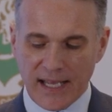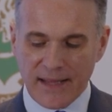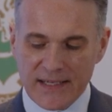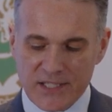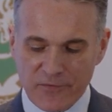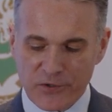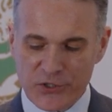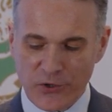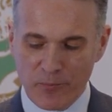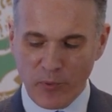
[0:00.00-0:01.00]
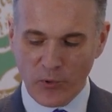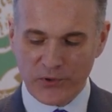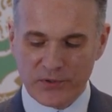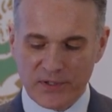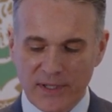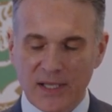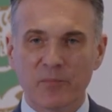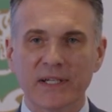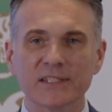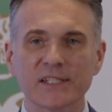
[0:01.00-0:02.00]
And these efforts are important
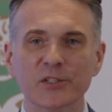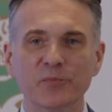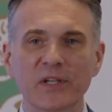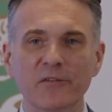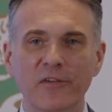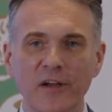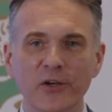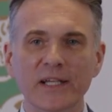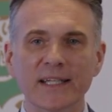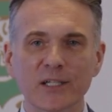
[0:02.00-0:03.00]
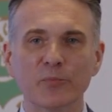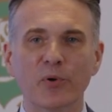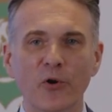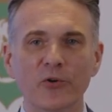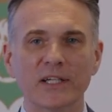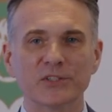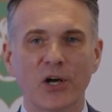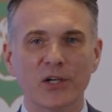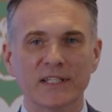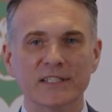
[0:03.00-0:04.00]
because there's been very little progress
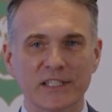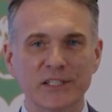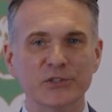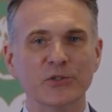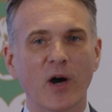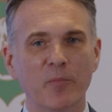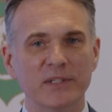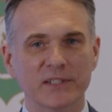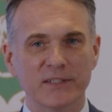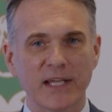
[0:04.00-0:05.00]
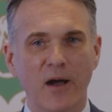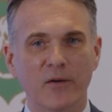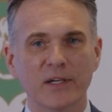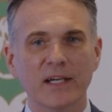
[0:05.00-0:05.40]
on this issue up until now.